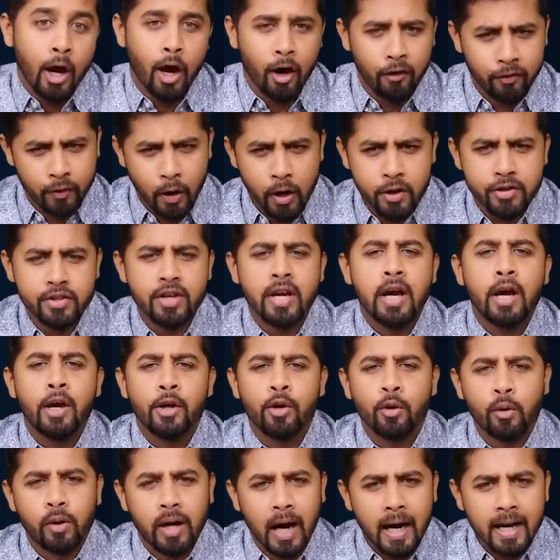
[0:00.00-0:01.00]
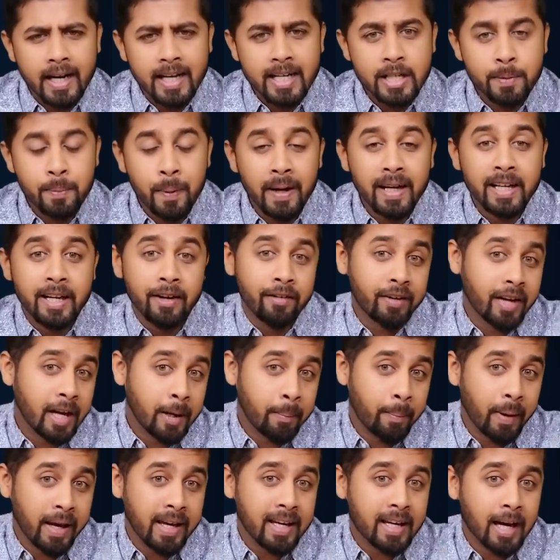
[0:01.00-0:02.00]
Of course, you can't expect
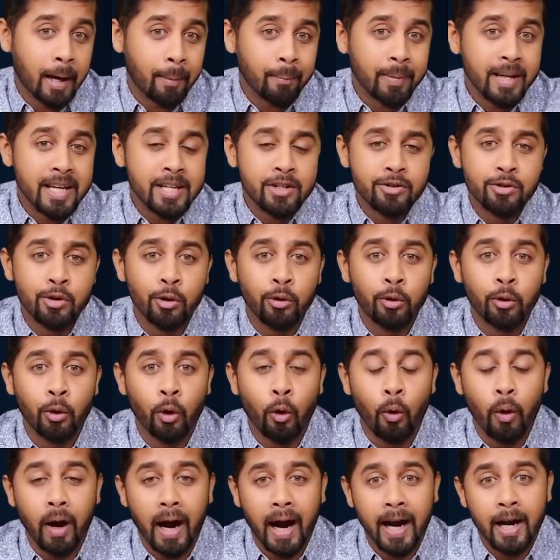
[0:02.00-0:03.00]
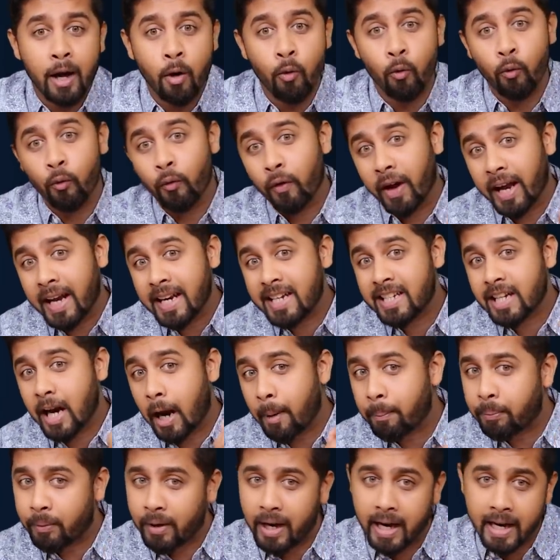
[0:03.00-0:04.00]
dividend paying companies to grow at a very
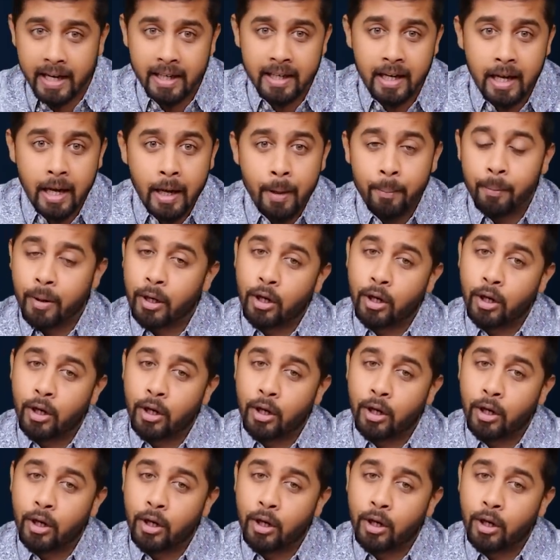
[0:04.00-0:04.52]
sharp rate